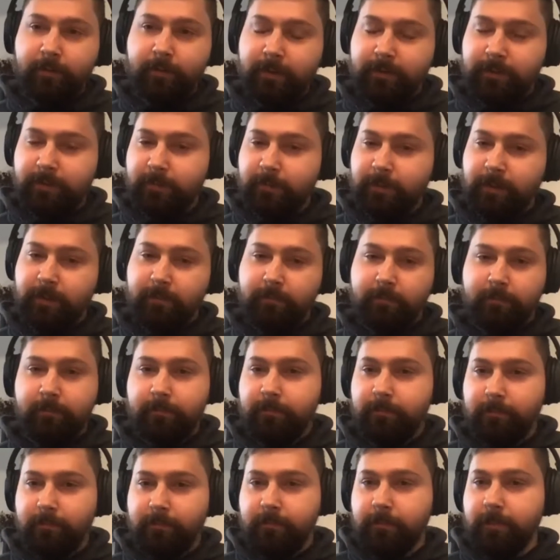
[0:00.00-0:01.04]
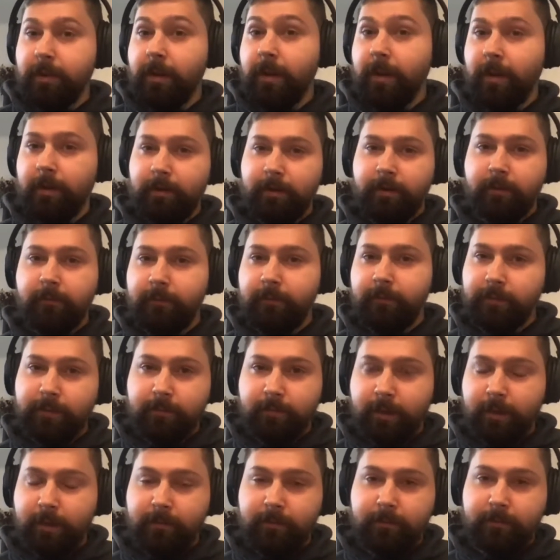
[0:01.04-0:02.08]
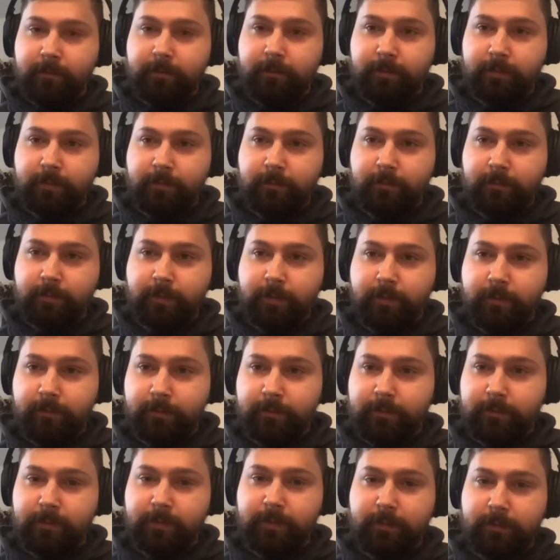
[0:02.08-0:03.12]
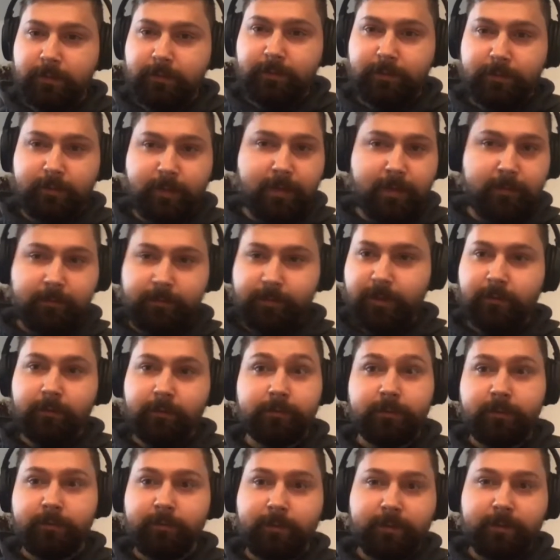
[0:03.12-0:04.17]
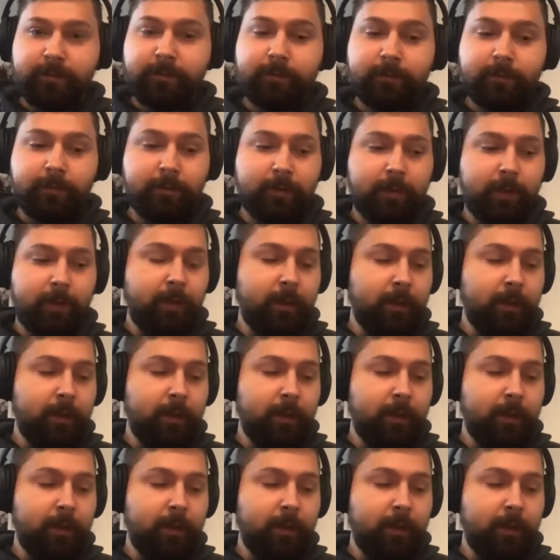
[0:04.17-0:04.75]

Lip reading: that's going to be not an efficient model to use, just that general traversal.